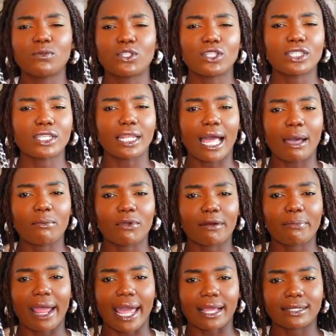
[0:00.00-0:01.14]
was just a lot more
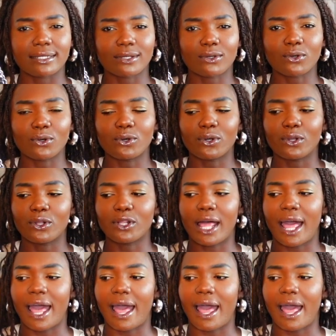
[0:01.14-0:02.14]
practical